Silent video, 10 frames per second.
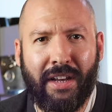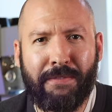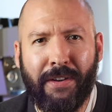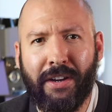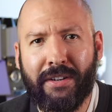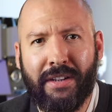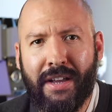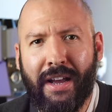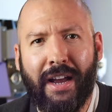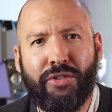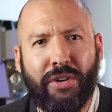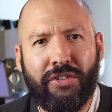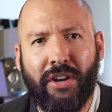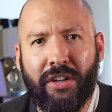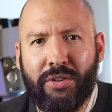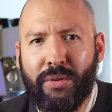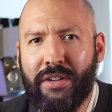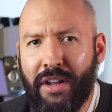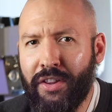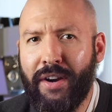I figured I'd treat y'all to
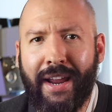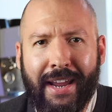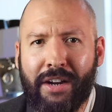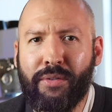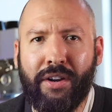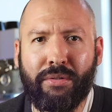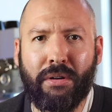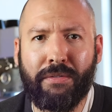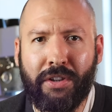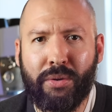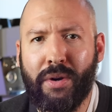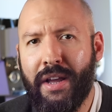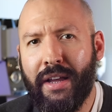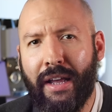another hand grinder review,